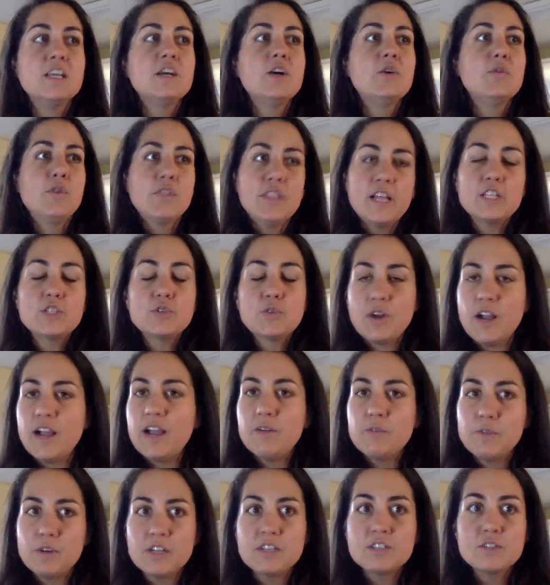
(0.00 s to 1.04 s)
Well, that's where I
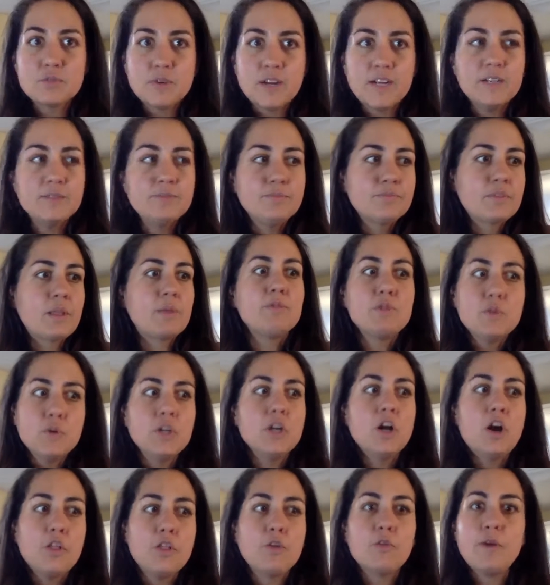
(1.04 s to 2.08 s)
was, right? I'm doing
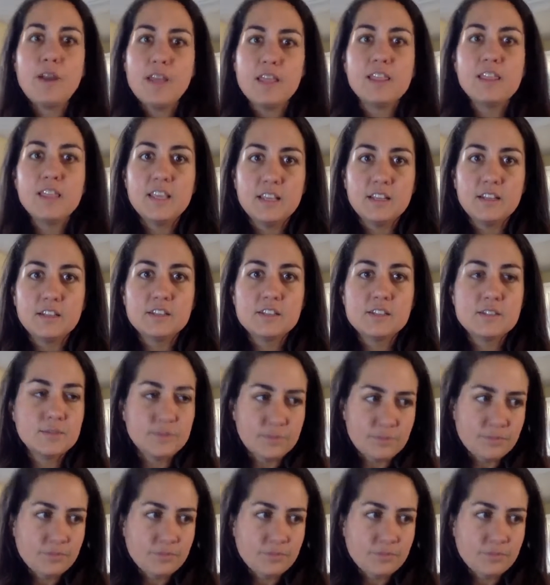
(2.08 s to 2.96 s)
all the right things.